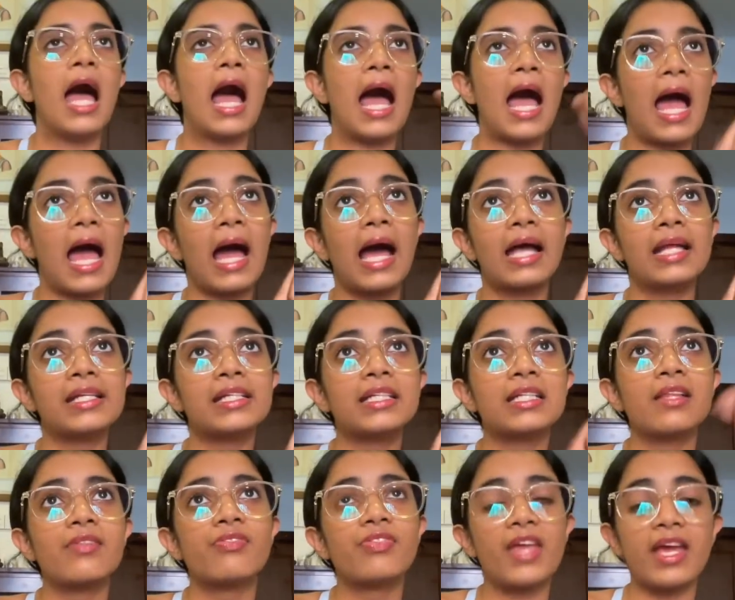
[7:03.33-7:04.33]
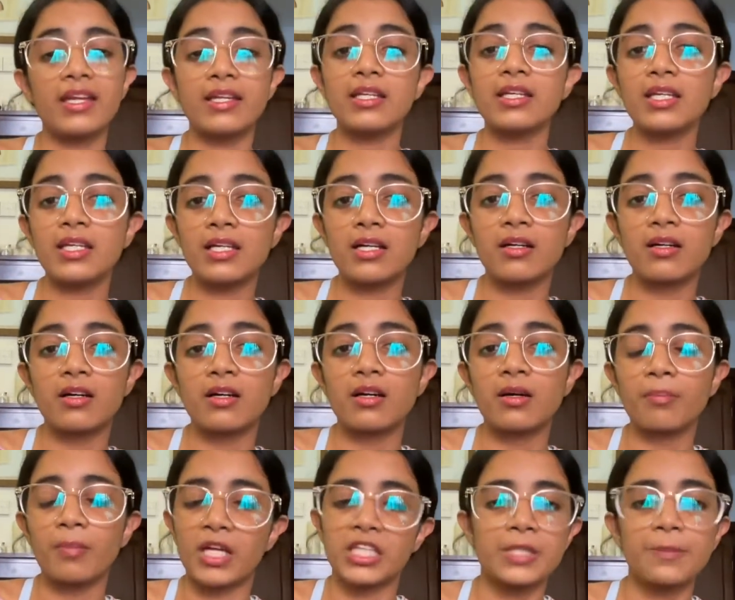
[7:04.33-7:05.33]
And then
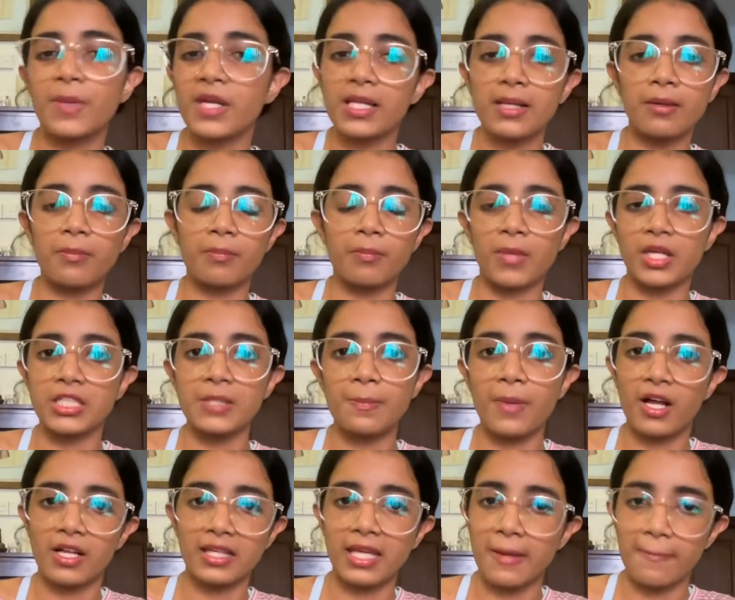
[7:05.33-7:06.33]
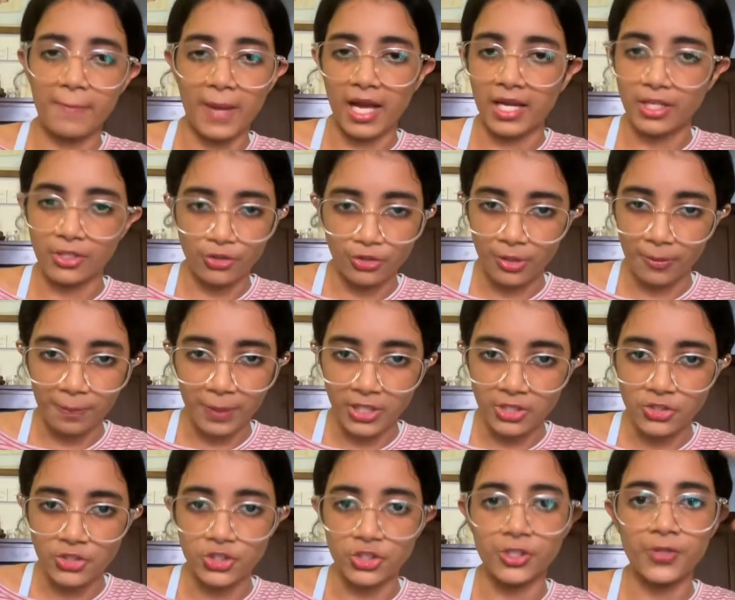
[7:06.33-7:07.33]
Manipal came back into the
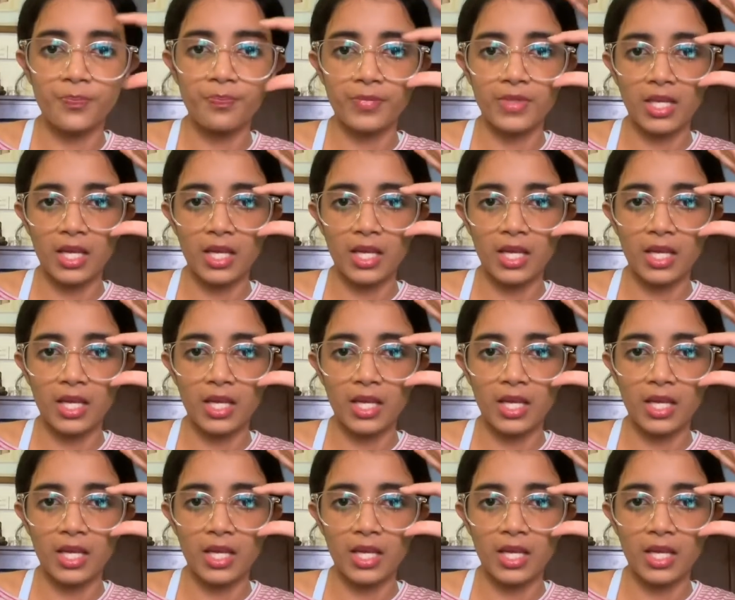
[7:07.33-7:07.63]
picture.